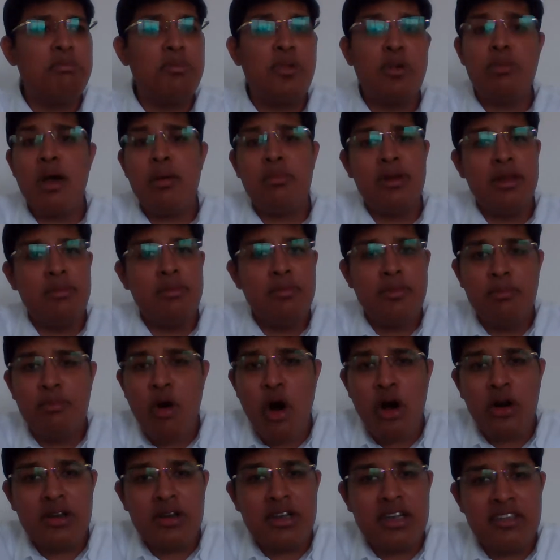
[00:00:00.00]
probably
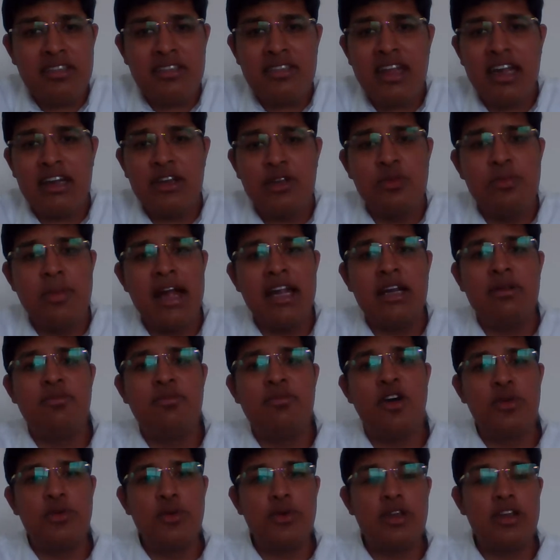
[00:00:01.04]
mock tests that you might
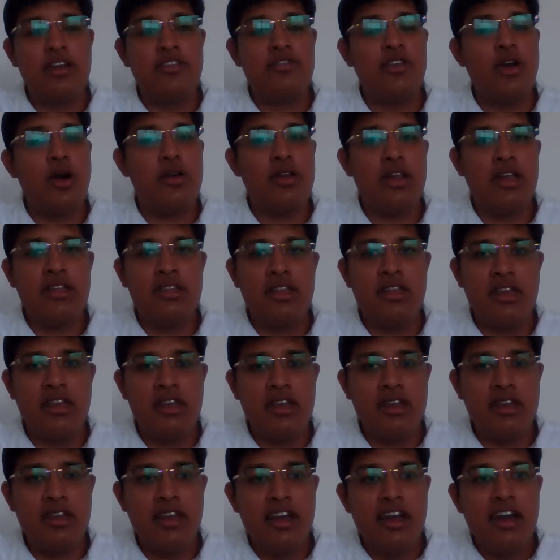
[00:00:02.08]
want to give during
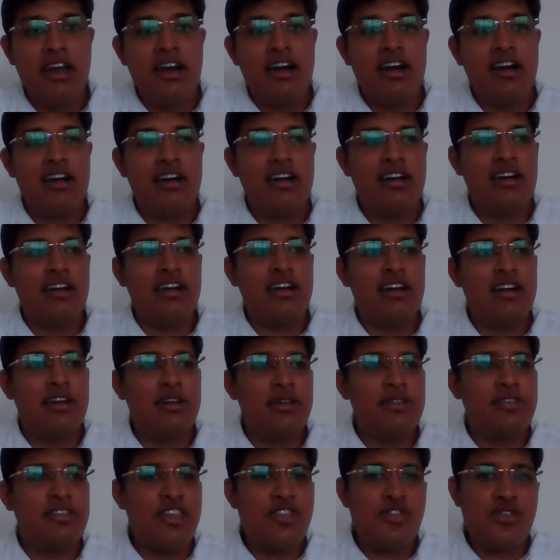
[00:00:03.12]
the
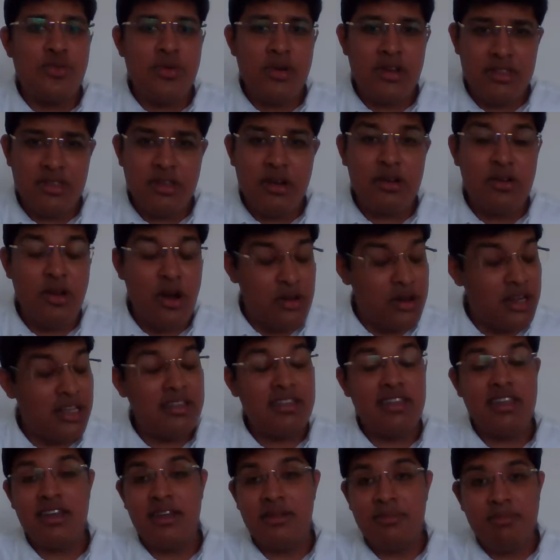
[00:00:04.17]

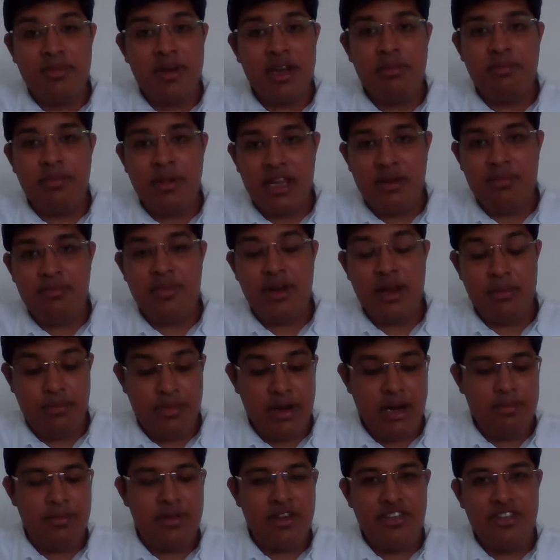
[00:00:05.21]
during the
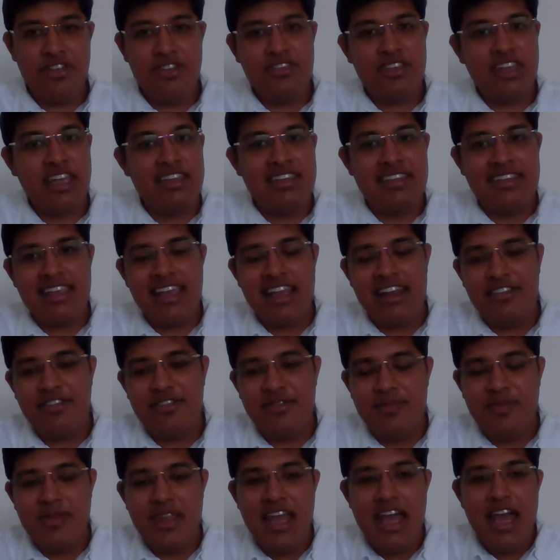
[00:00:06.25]
preparations itself.
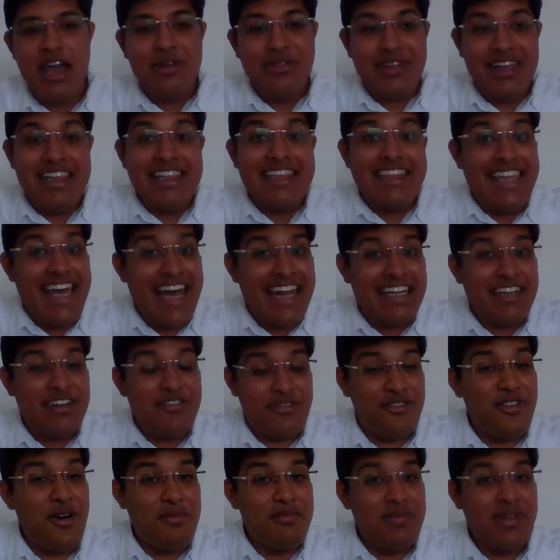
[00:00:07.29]
Well,
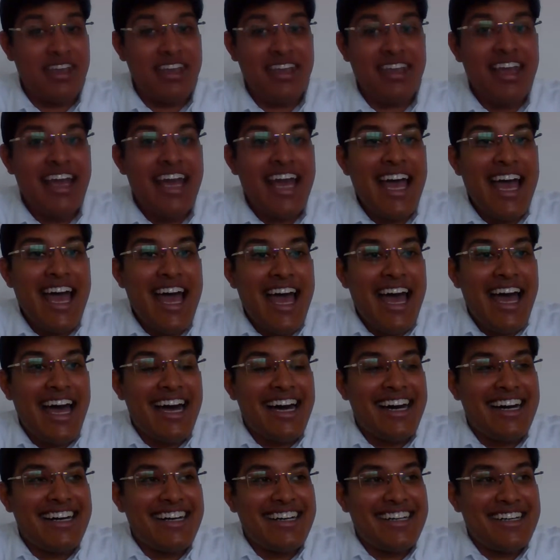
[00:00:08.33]
that for me,
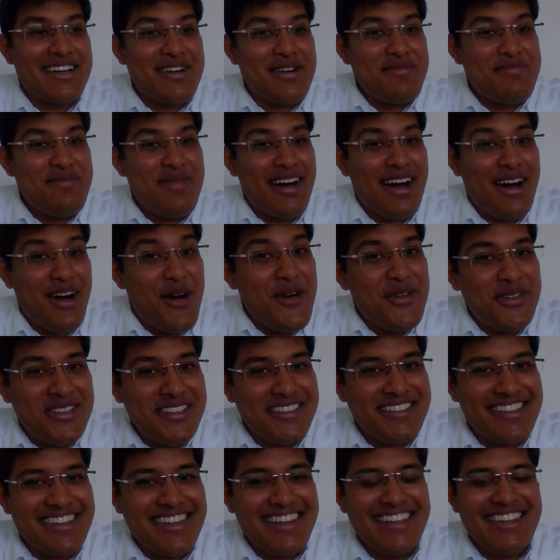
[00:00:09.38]

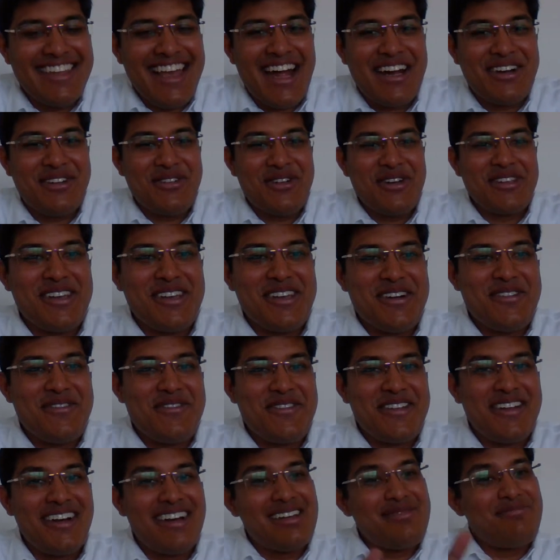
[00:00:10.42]
honestly, that a
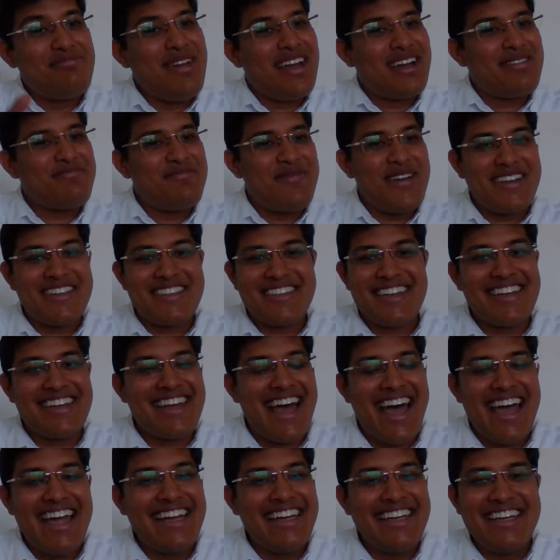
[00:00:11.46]
real big picture.
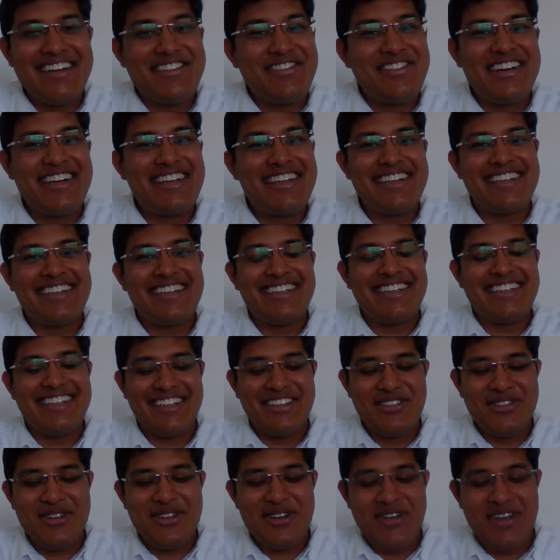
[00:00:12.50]
I
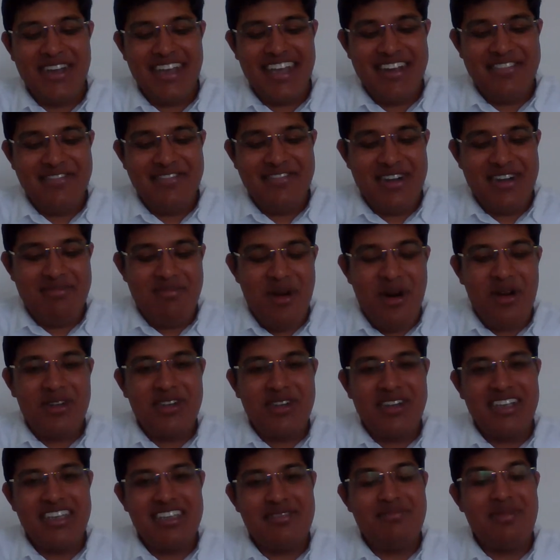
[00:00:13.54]
never gave a
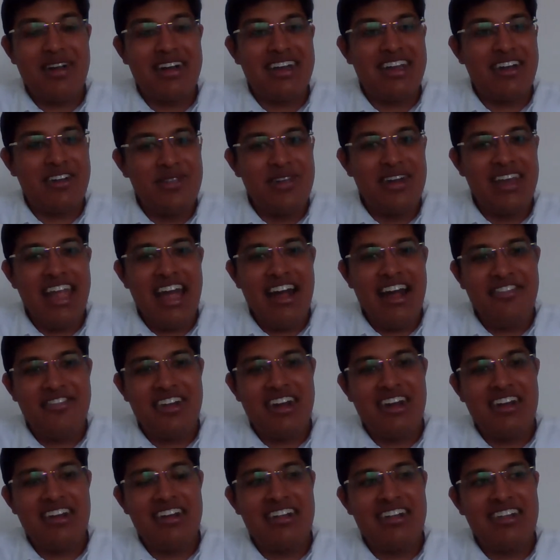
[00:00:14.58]
mock test, but only
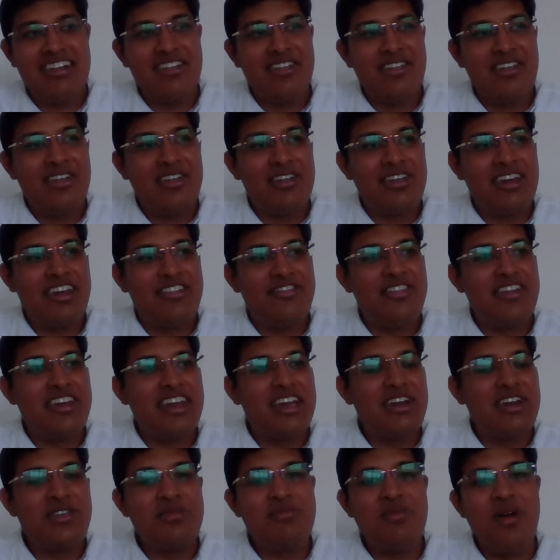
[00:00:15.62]
after
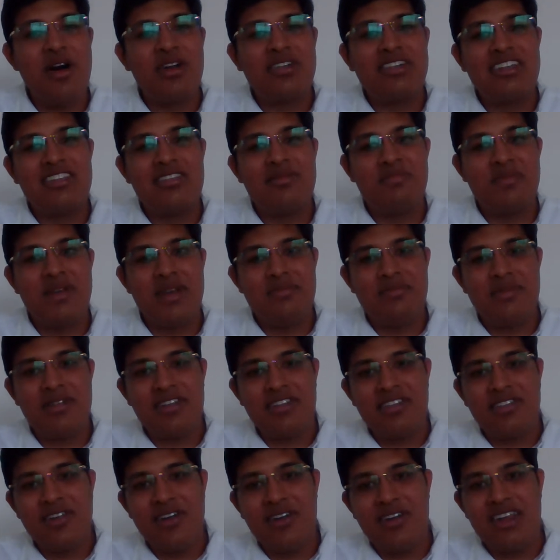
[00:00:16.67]
referring to mock test
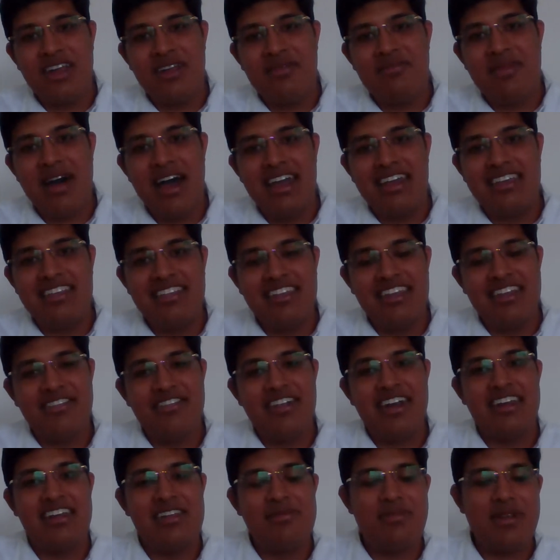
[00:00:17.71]
papers during my CA
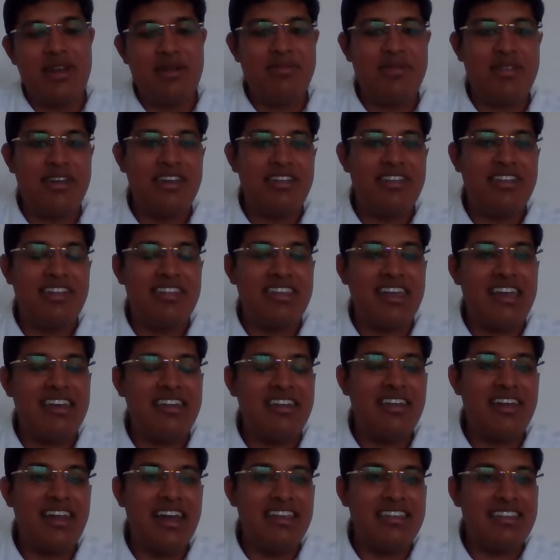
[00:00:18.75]
final preparations, I
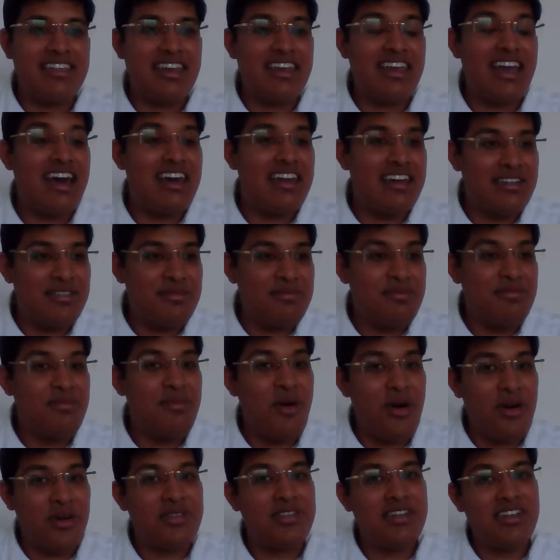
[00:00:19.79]
realized, yeah,
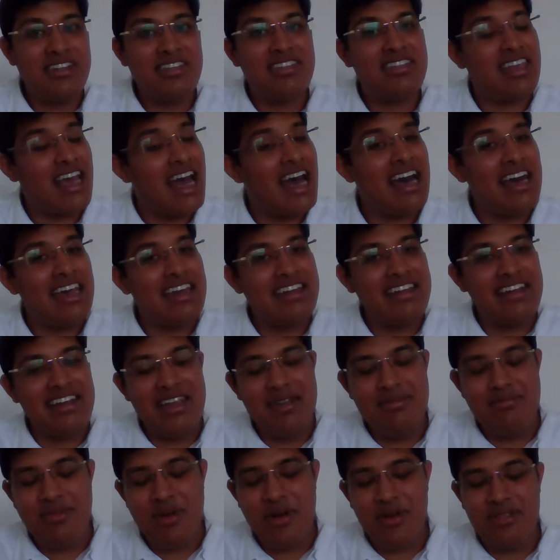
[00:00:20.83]
mock tests are
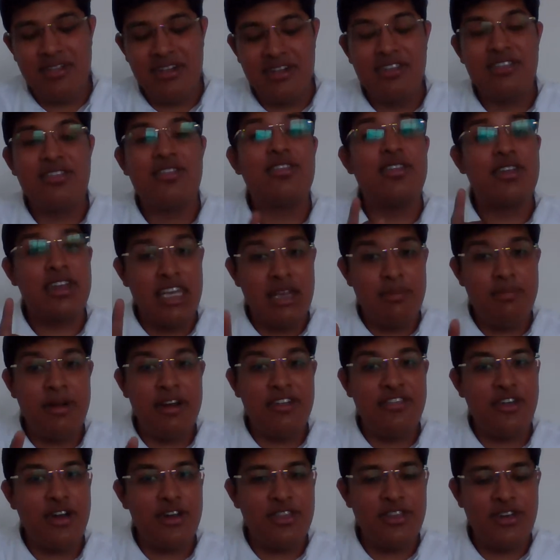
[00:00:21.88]
really important. So keep
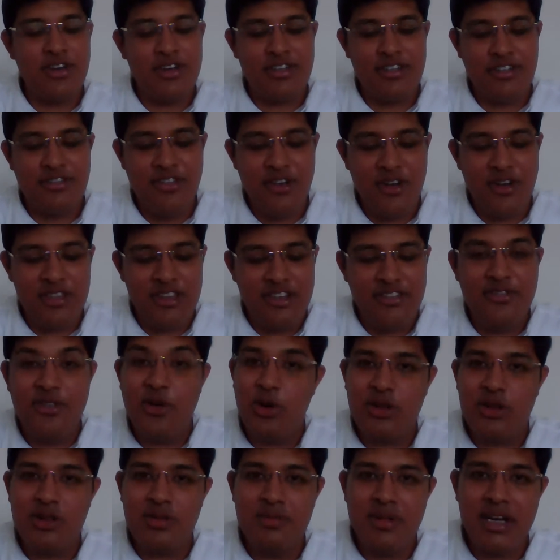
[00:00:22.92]
it for the
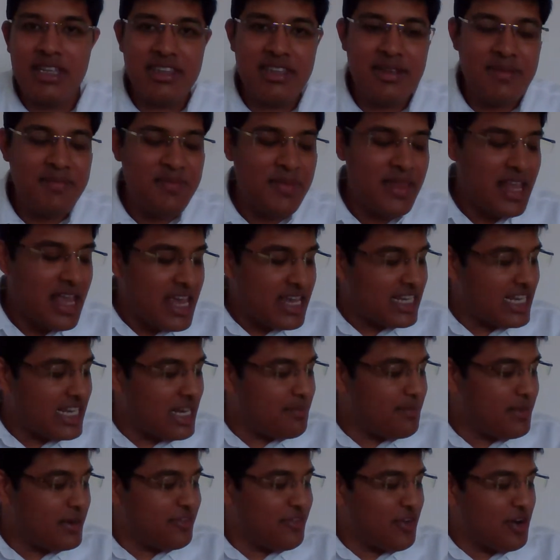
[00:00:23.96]
fourth month.
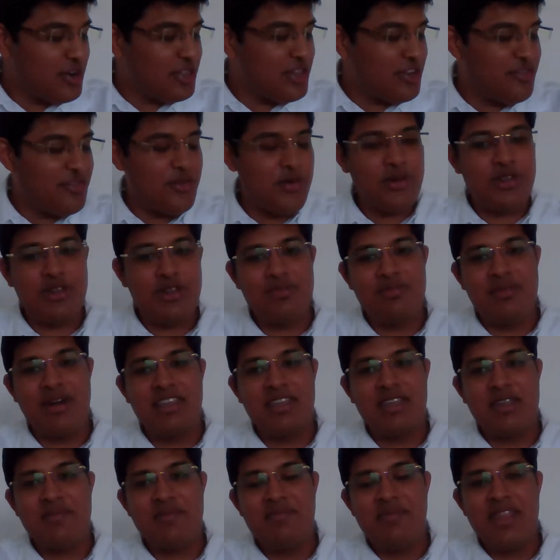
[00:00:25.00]
Keep it for the fourth month.